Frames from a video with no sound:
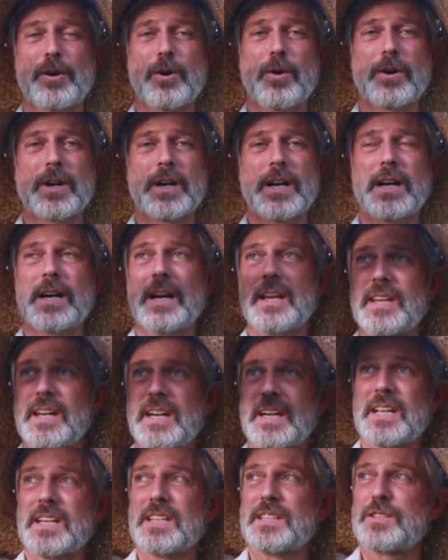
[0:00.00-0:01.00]
coconut, and
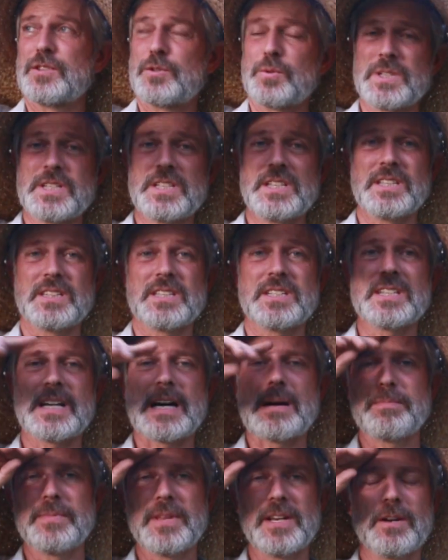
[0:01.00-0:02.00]
then it gets twisty at the
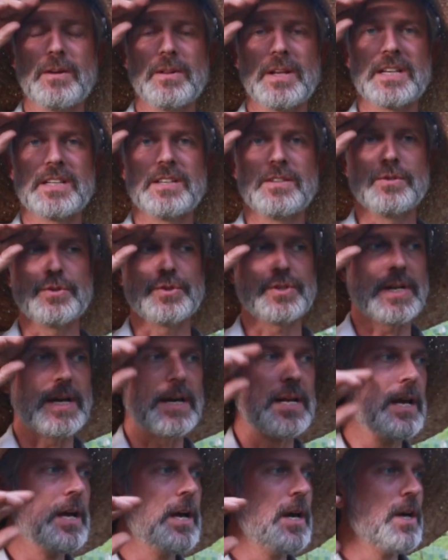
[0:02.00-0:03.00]
top. They don't like to use
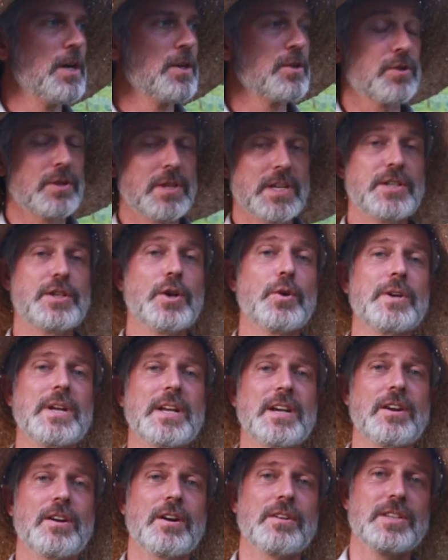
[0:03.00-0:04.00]
that. So they
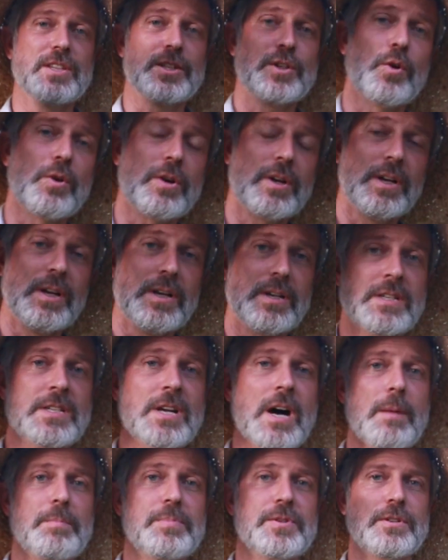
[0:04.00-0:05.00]
donated all these coconut
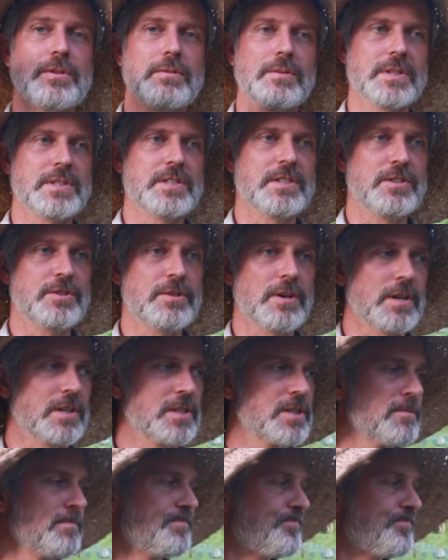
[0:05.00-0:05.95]
tops to us, the trunks.